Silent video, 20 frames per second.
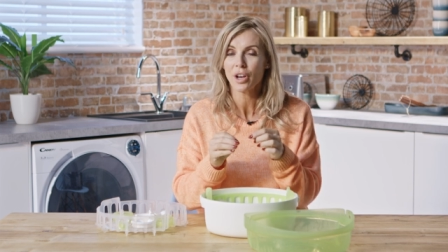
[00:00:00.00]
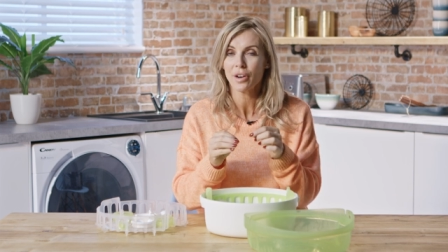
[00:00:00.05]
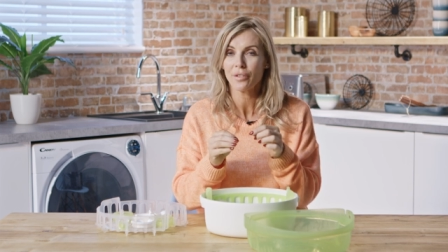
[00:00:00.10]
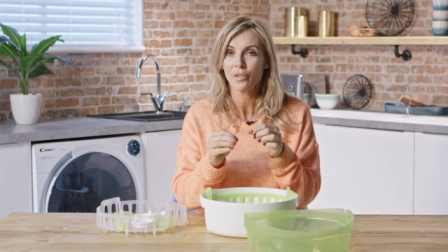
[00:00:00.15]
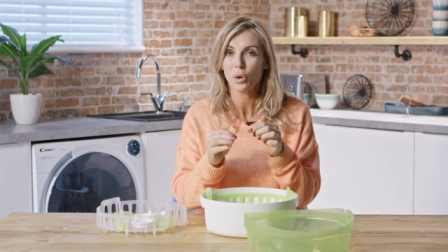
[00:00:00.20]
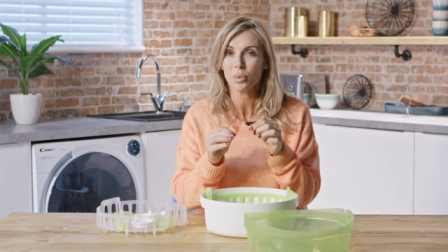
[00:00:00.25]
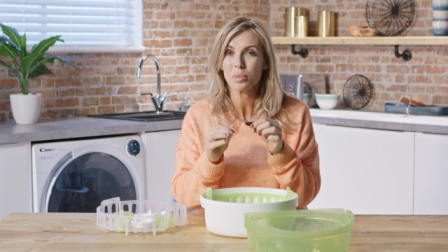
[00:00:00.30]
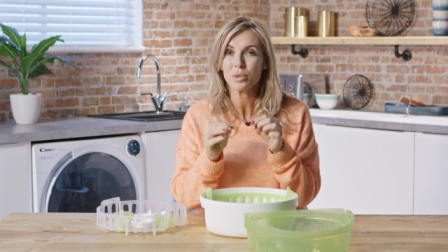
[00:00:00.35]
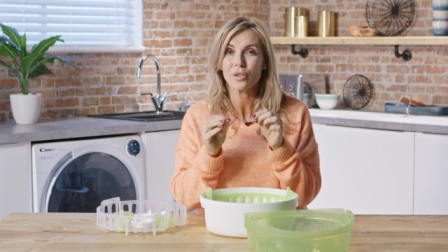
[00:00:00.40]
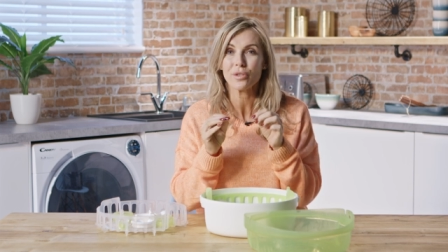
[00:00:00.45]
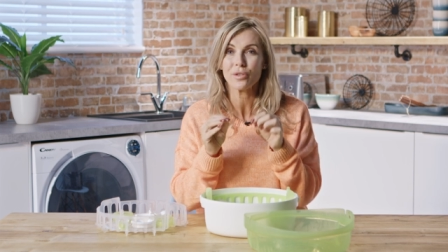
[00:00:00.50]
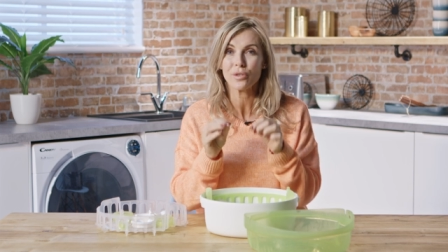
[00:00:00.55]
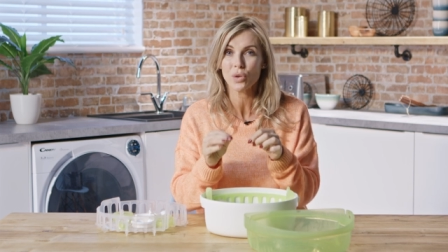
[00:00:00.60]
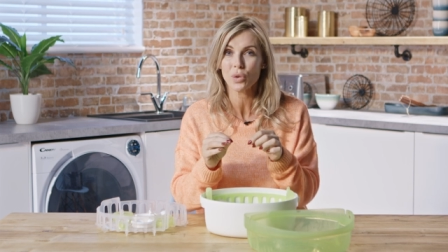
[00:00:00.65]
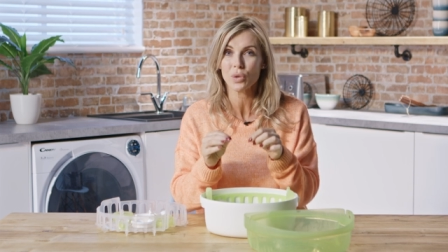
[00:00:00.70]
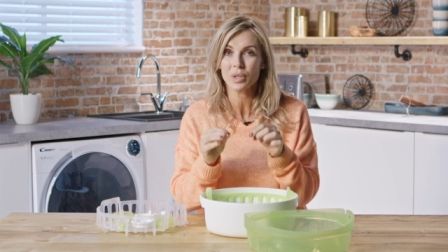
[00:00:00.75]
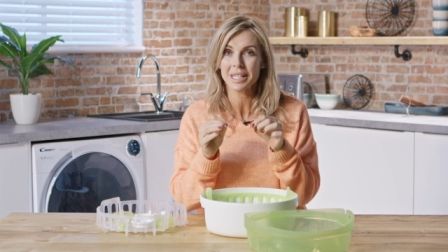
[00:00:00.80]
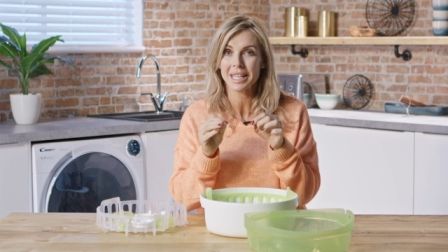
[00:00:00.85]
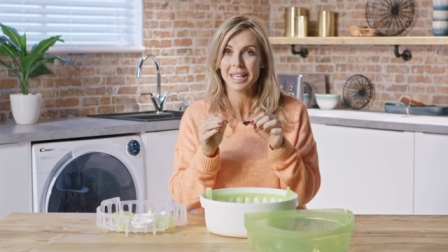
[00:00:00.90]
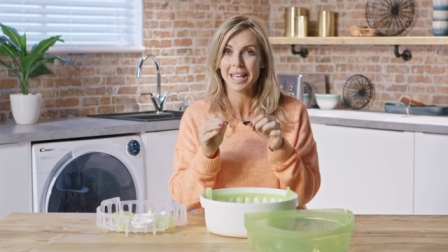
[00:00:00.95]
for up to
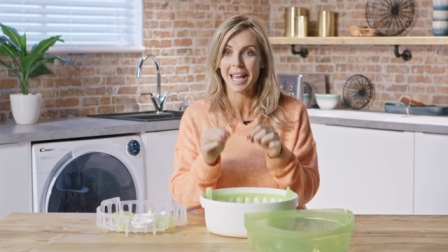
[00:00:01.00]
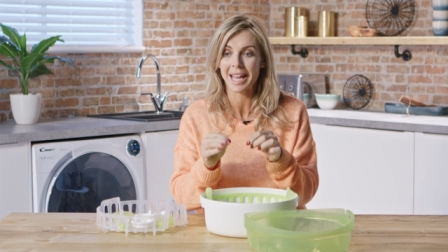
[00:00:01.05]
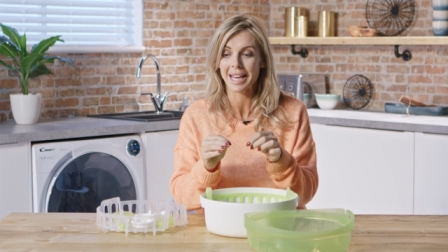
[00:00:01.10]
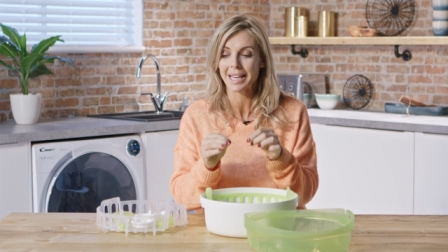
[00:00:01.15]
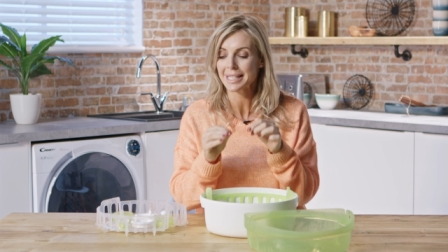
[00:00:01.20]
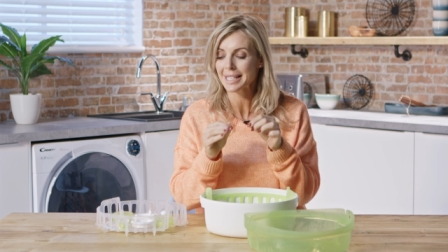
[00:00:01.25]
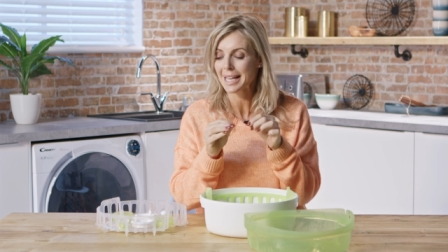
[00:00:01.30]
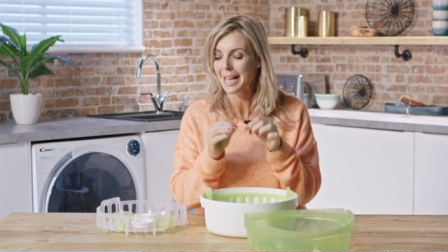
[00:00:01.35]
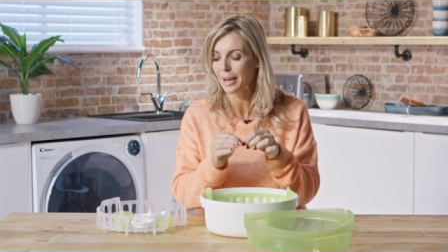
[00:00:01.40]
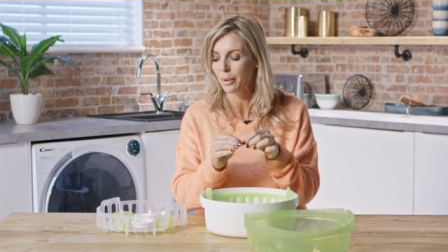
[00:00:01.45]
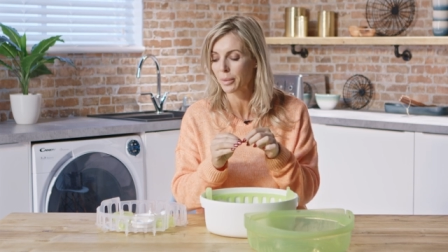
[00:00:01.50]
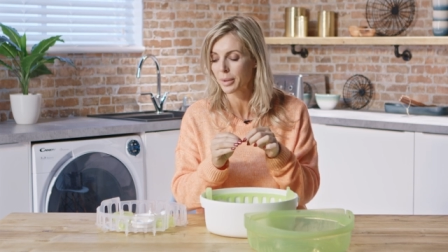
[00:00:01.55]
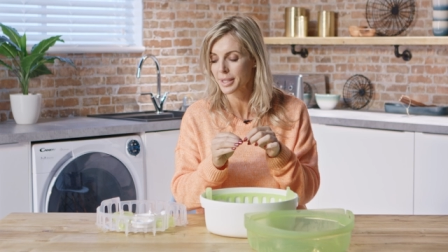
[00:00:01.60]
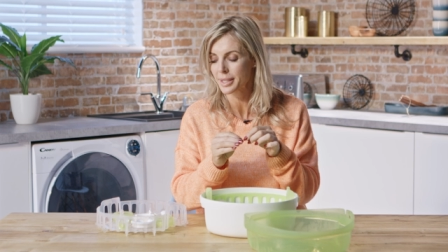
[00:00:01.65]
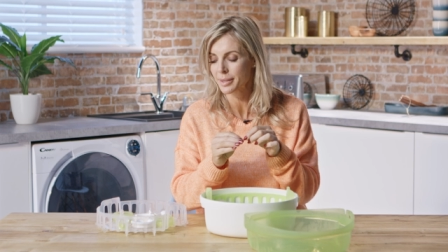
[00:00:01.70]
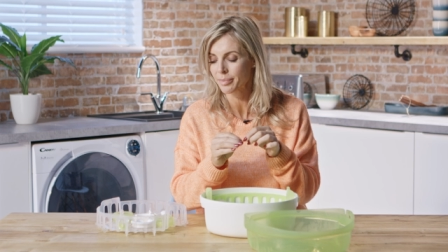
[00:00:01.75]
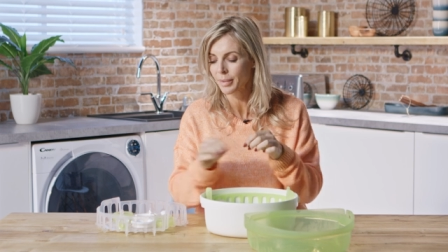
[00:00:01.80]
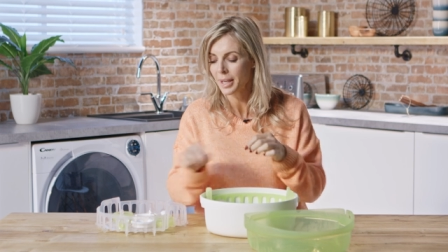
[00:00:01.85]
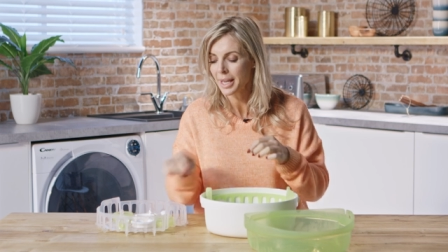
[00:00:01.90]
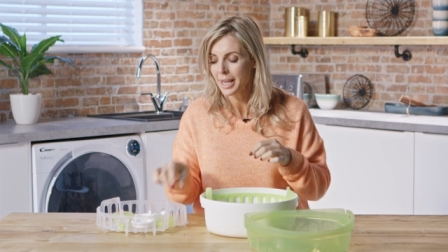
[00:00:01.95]
48
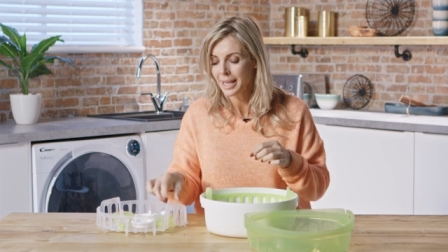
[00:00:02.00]
hours.